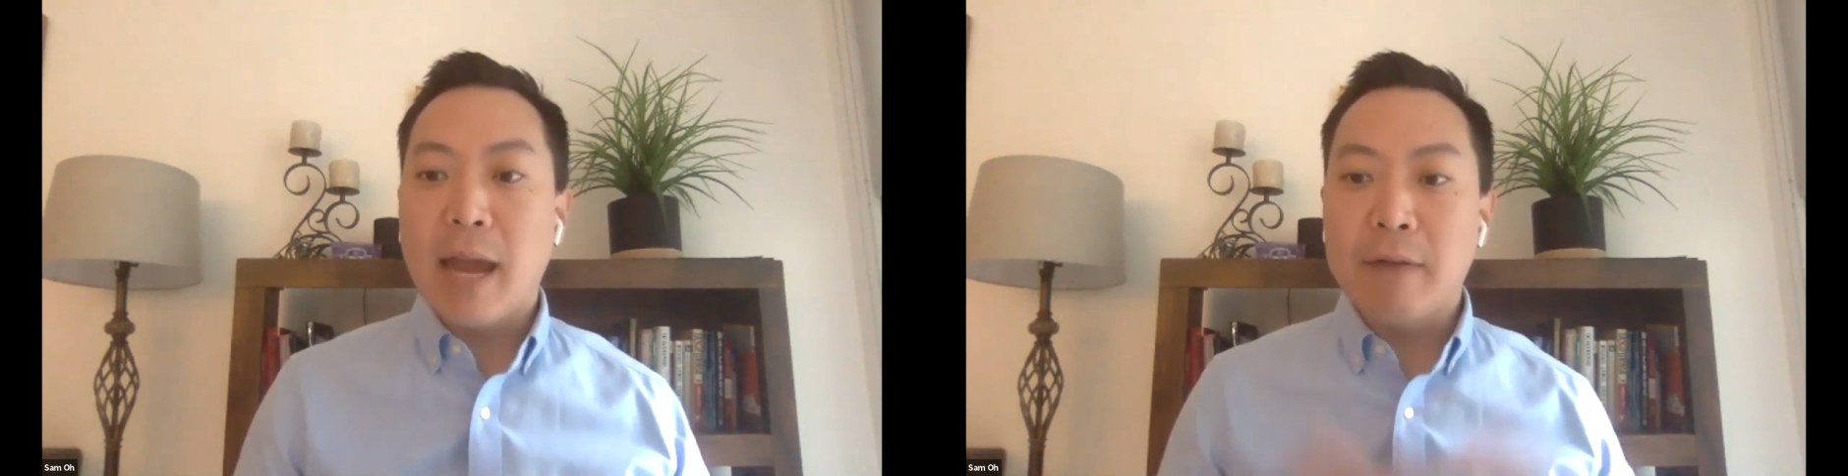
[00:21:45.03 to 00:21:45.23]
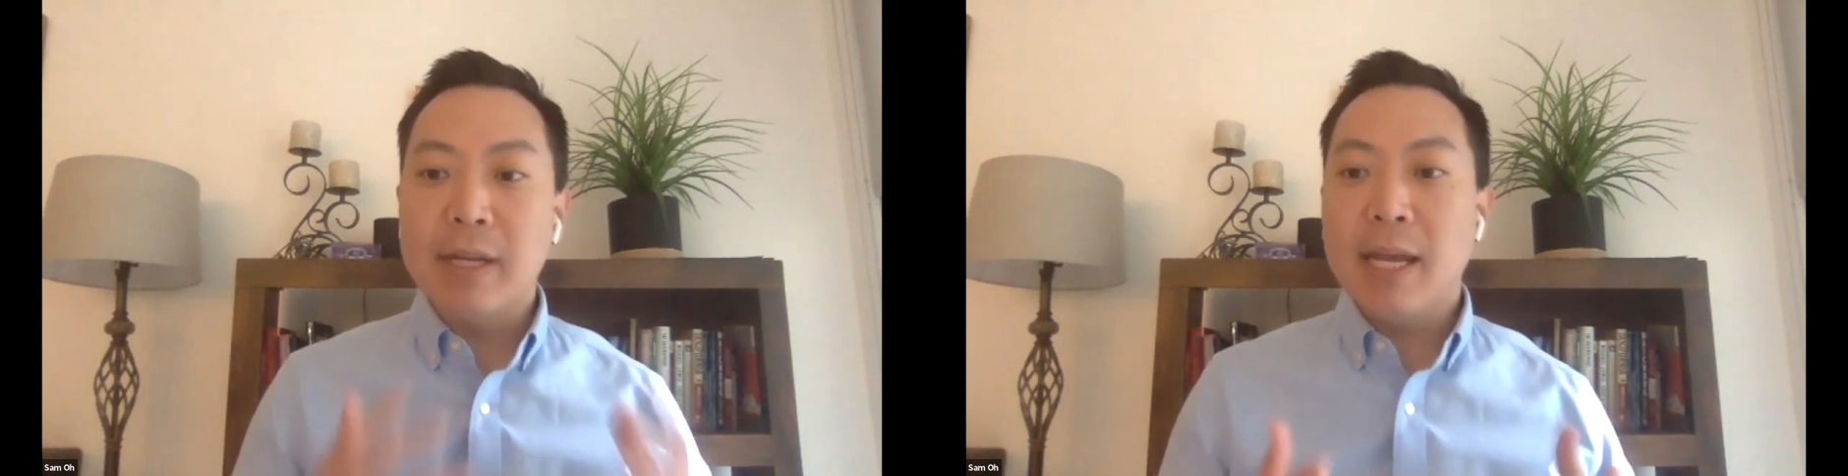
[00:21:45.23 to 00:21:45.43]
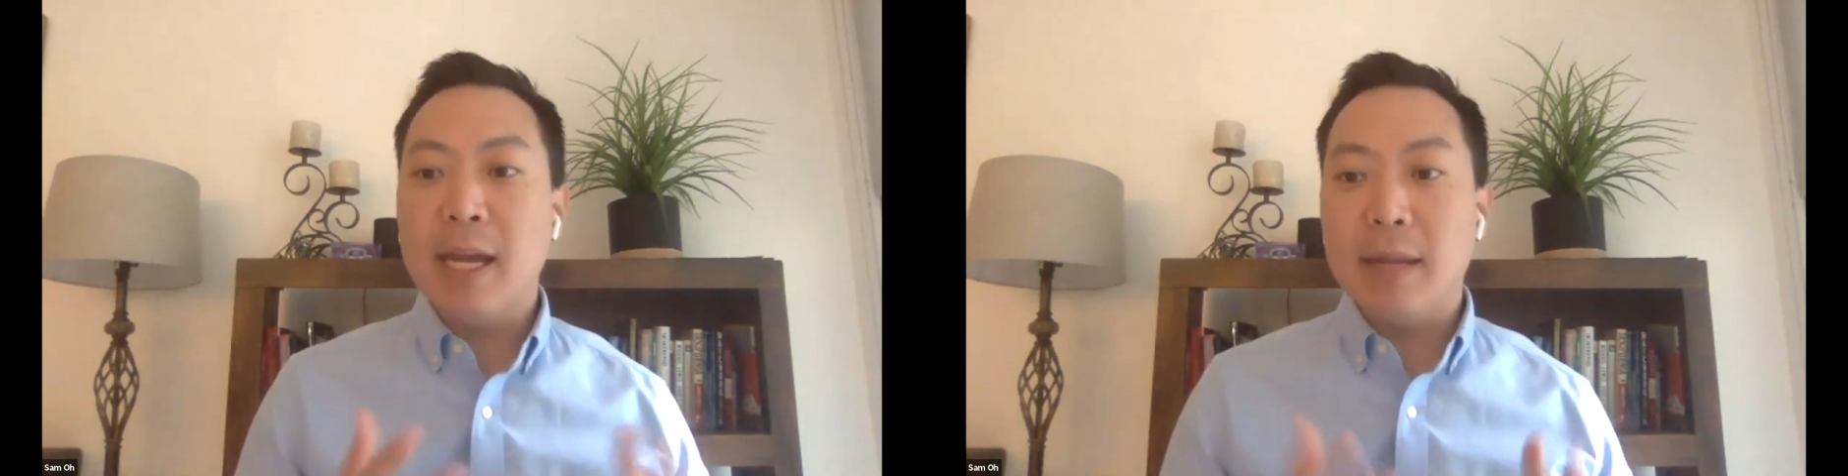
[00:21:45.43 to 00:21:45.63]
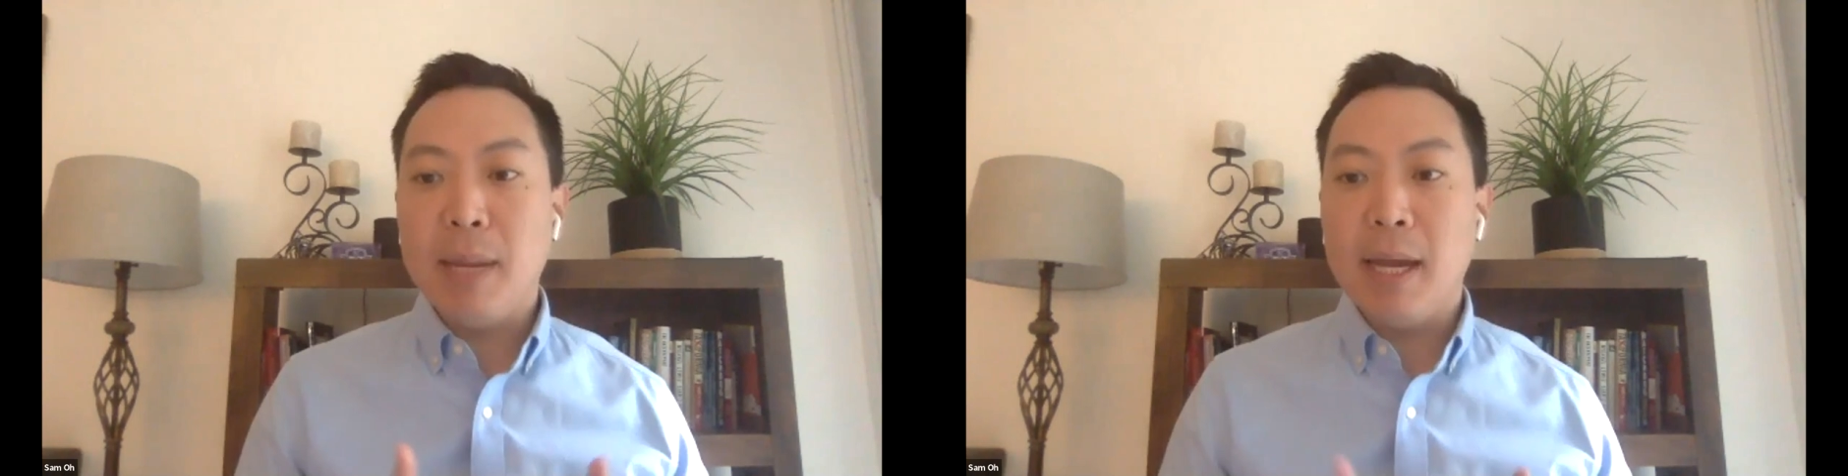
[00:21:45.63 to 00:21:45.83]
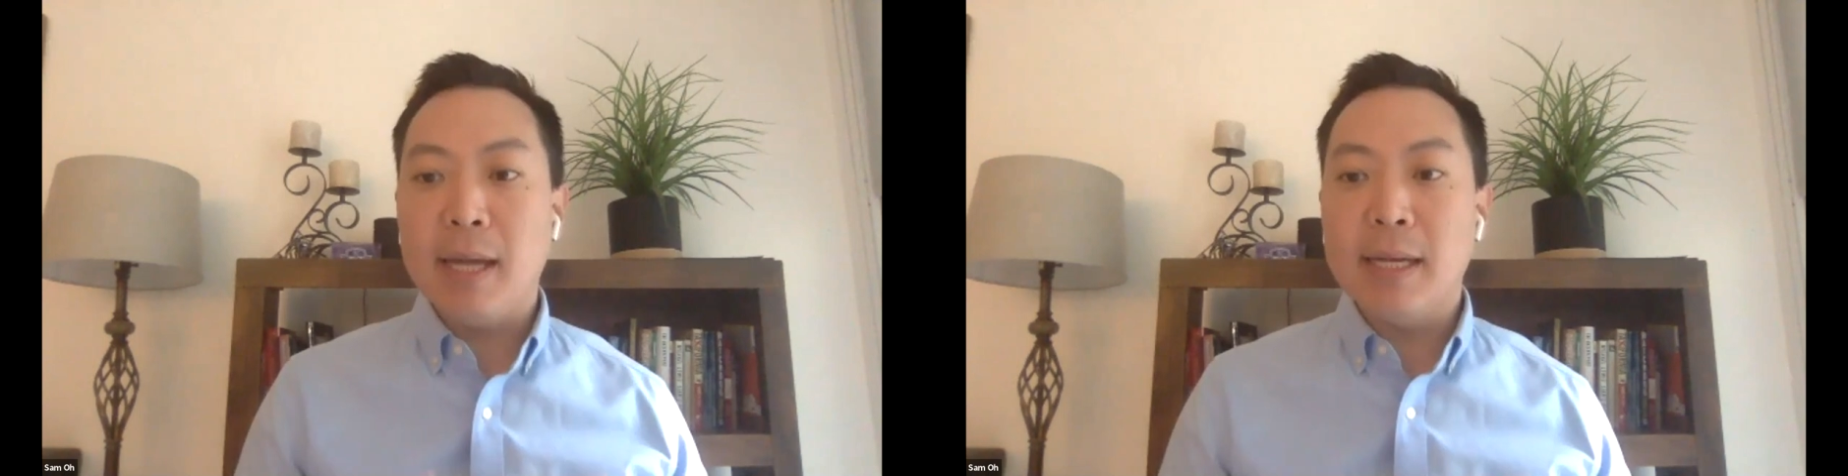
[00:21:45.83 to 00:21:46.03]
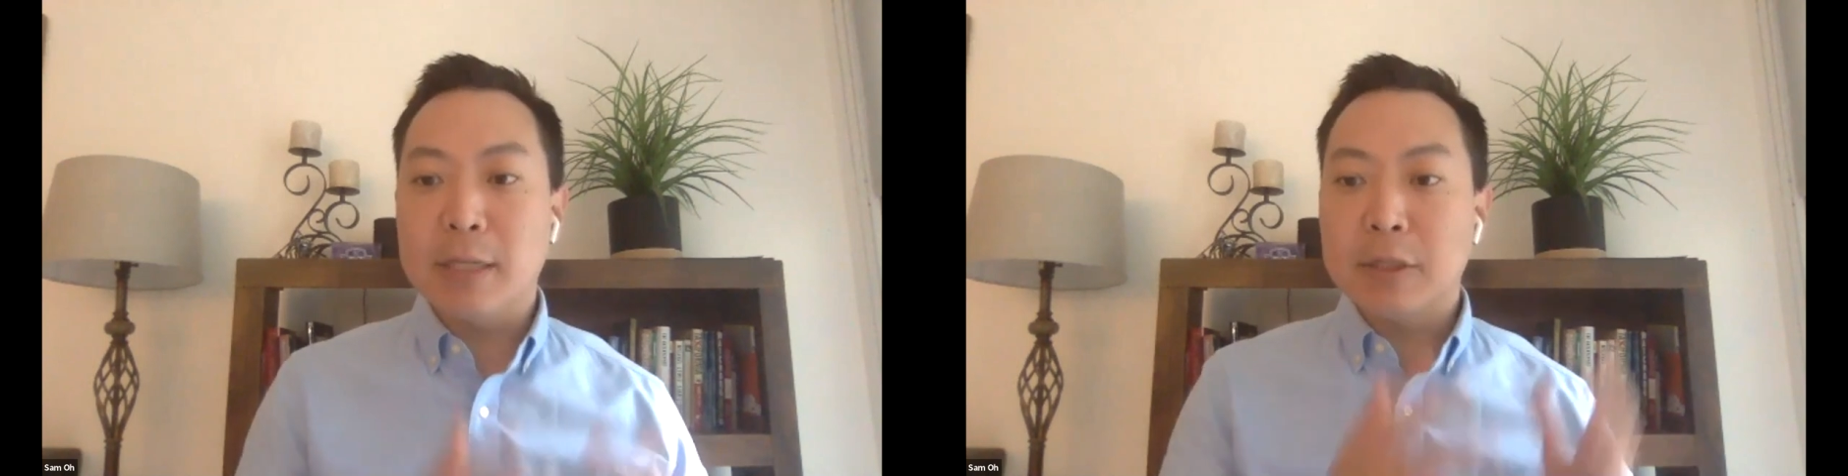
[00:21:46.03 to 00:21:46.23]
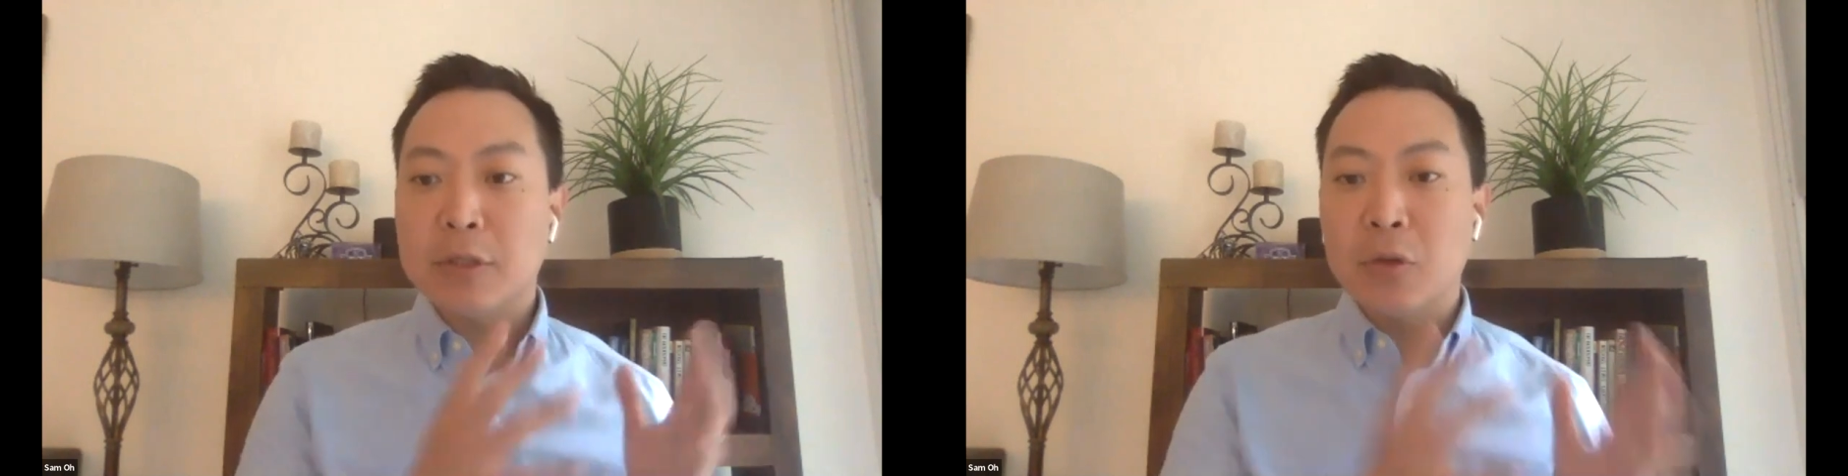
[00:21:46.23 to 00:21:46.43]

Every campaign has